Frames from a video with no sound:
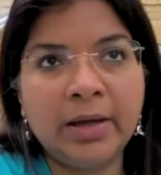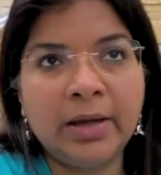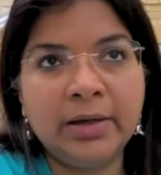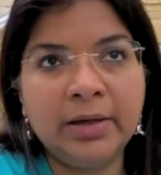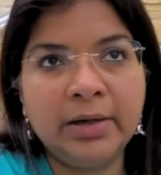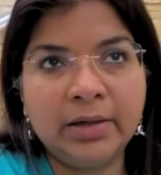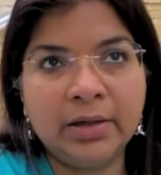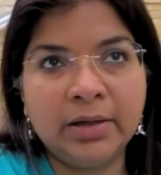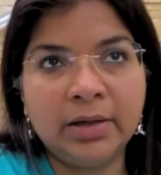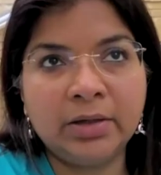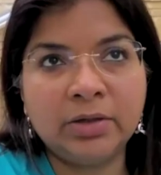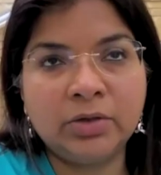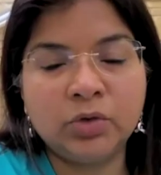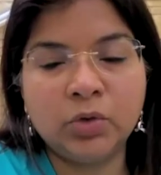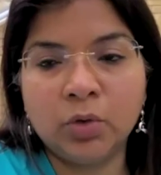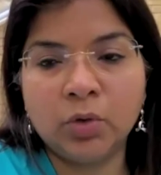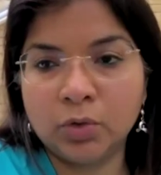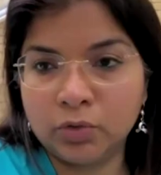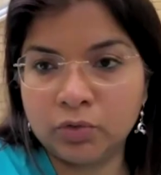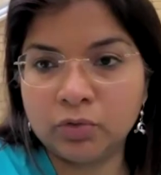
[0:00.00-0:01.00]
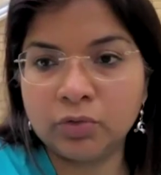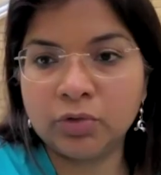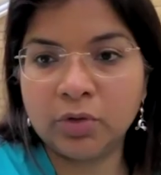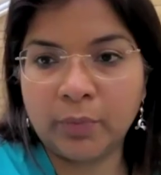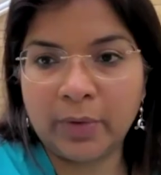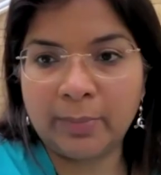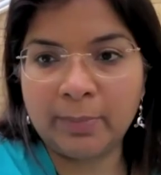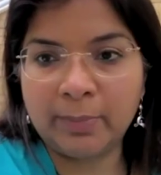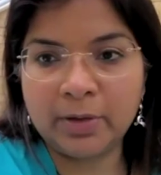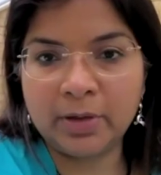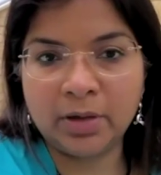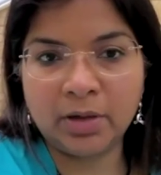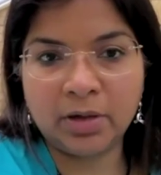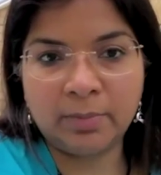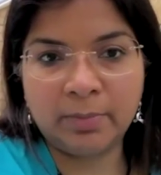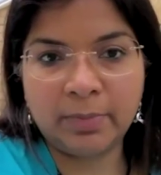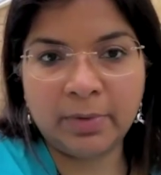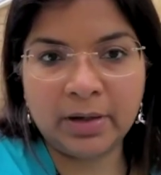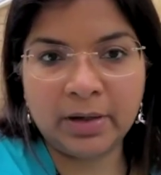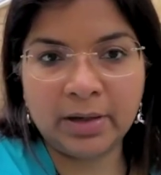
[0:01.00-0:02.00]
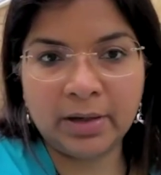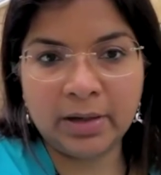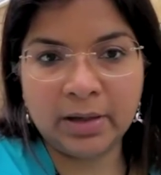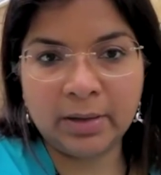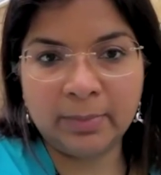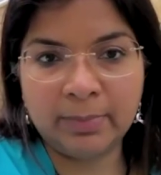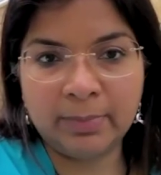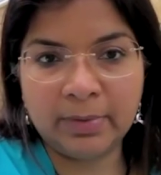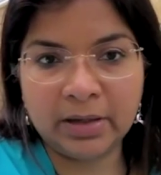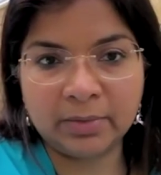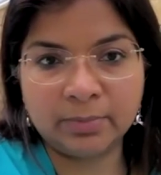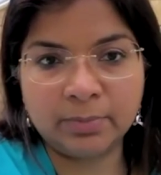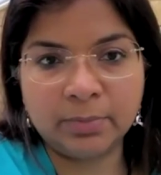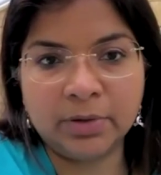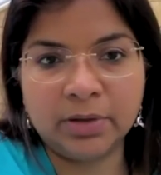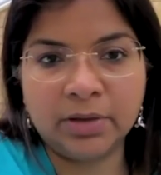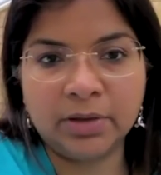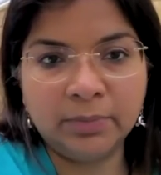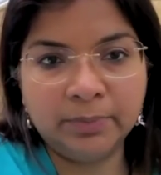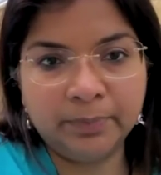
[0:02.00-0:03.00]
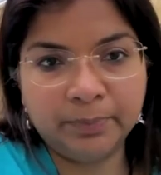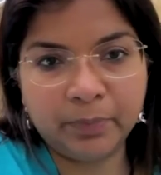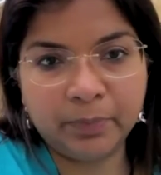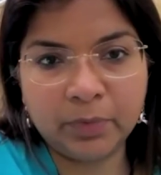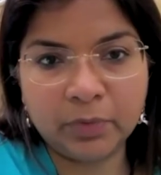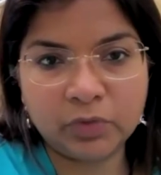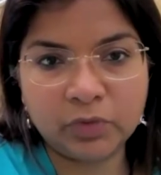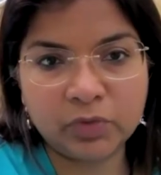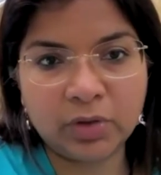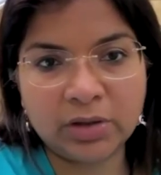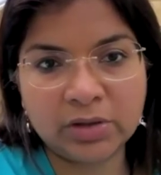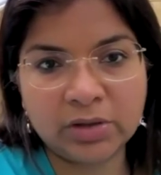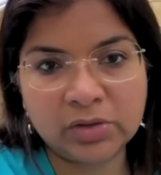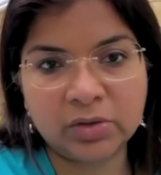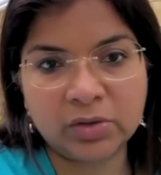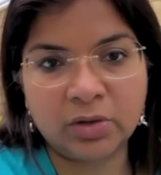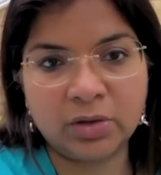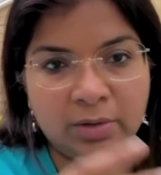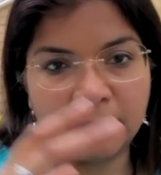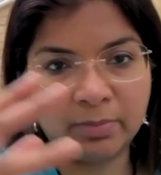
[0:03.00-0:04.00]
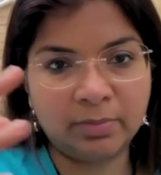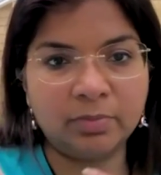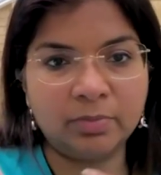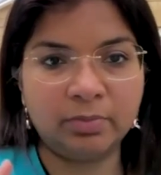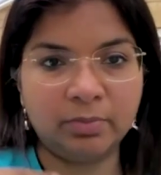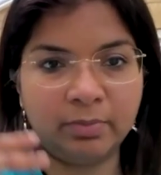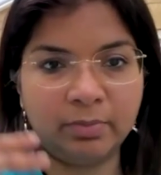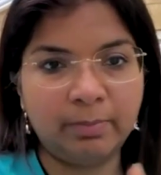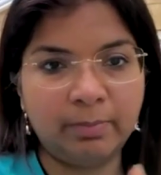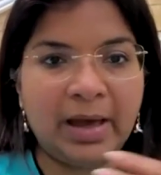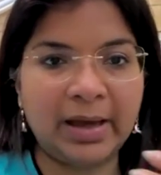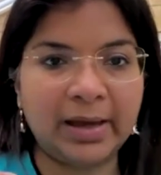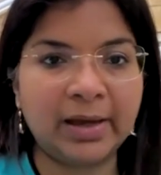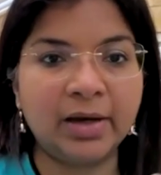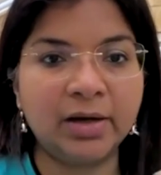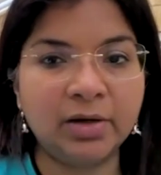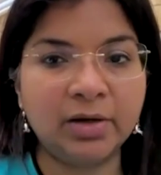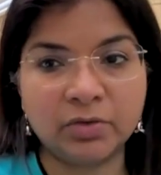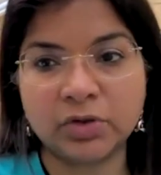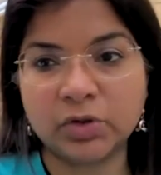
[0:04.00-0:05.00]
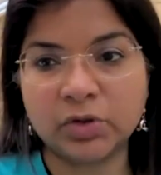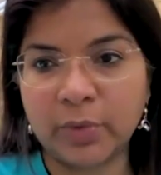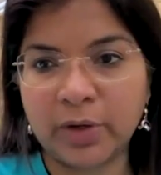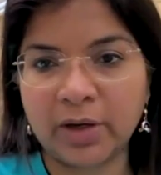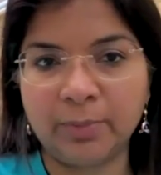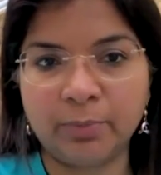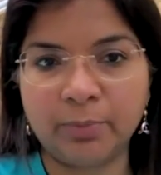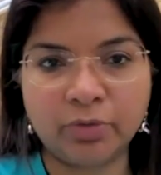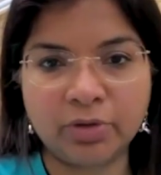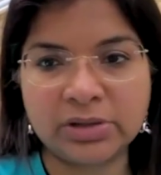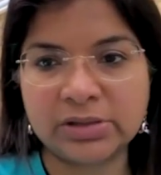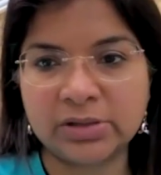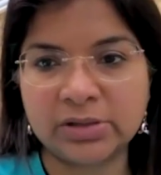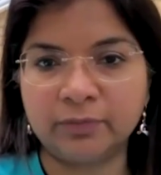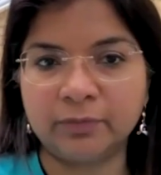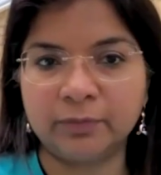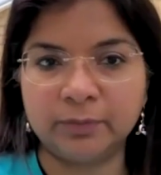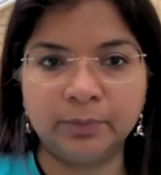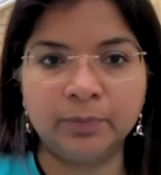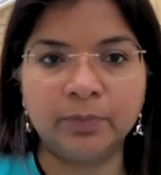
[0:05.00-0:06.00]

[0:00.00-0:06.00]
I did go through the webinar by Blackburn, and so I saw the back end. It was very impressive.